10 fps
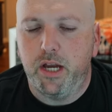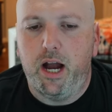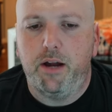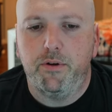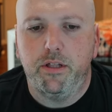I
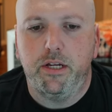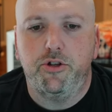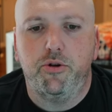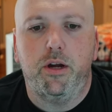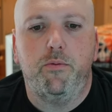really
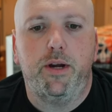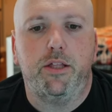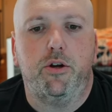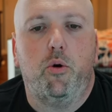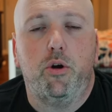enjoy it. We got the
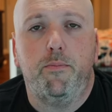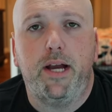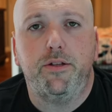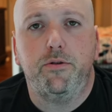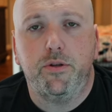
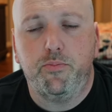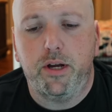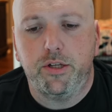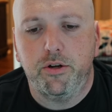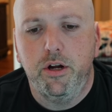Quartermaster
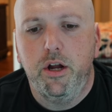suppressor.